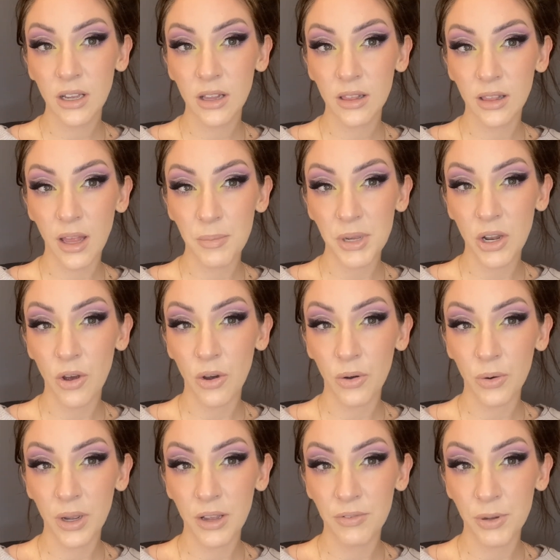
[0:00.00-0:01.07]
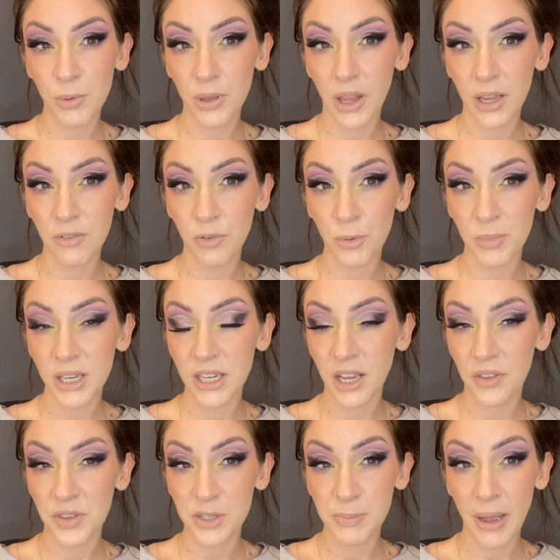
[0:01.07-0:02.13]
Let me know if you would like for me to get
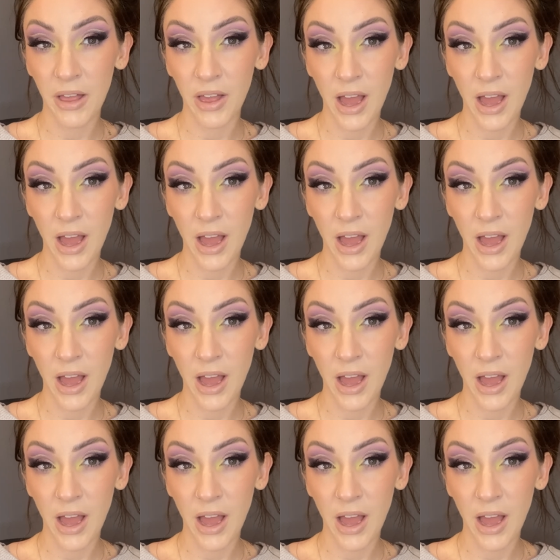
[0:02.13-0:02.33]
this palette